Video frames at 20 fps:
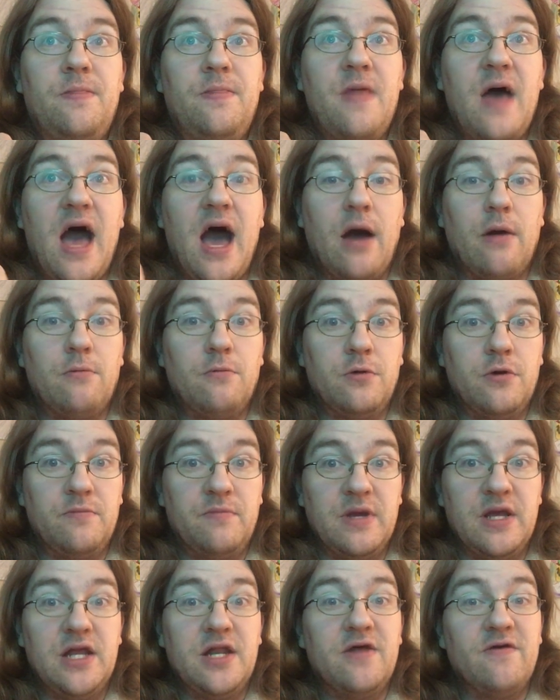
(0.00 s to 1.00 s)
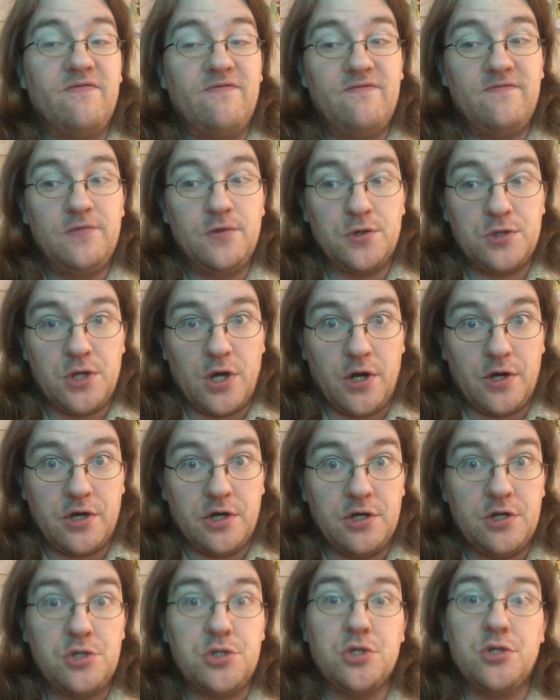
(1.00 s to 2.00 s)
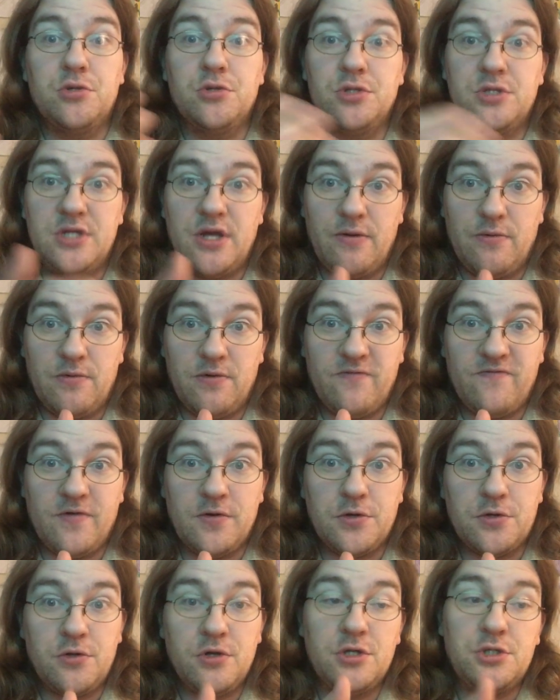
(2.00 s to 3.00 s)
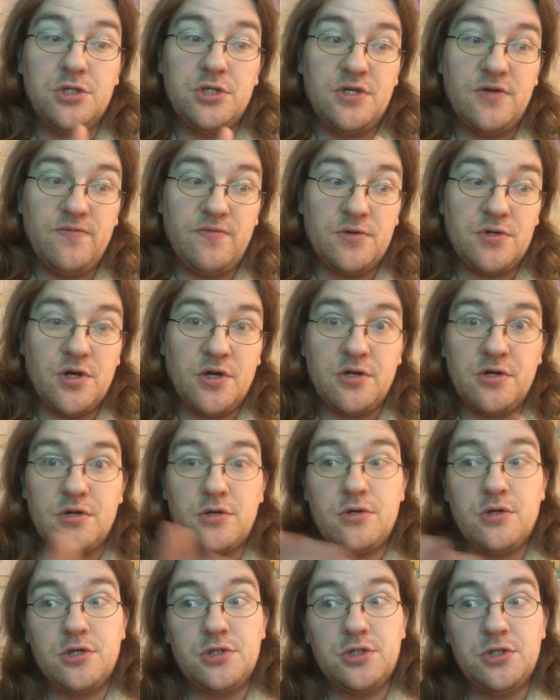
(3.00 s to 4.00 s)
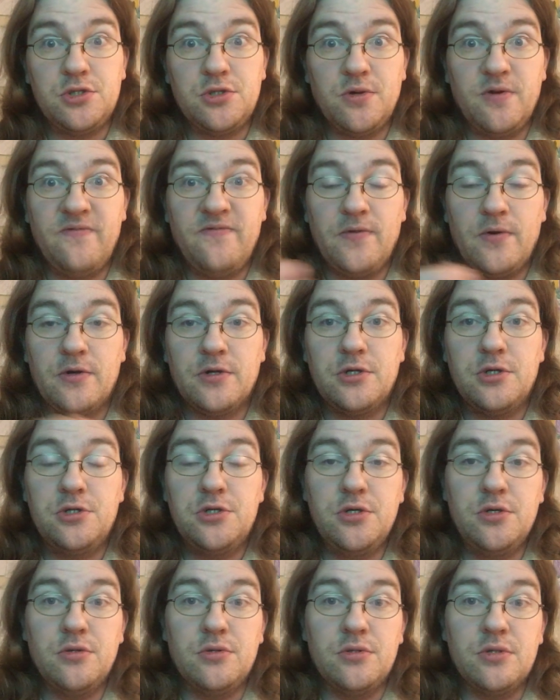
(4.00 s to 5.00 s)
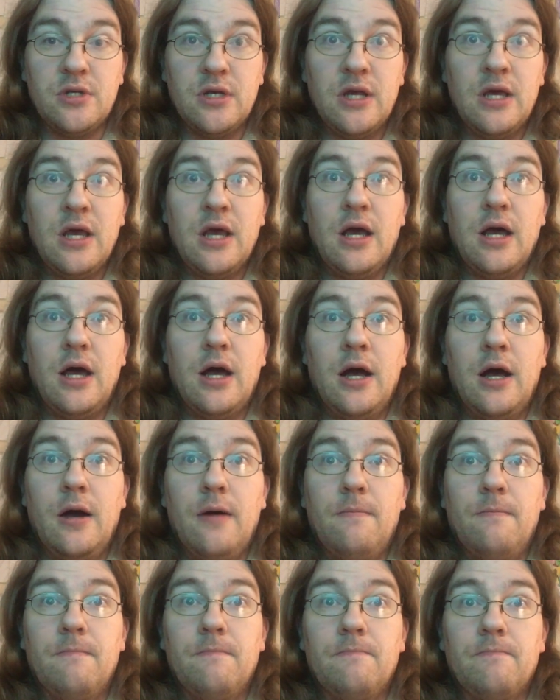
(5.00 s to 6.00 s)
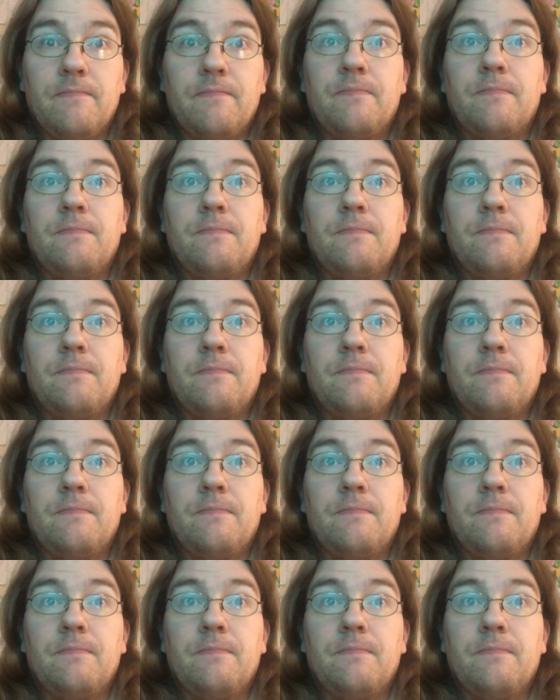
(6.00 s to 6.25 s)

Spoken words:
That would mean if you're talking to Jews, that would refer to Christians. If you're talking to Christians, you're referring to Jews. I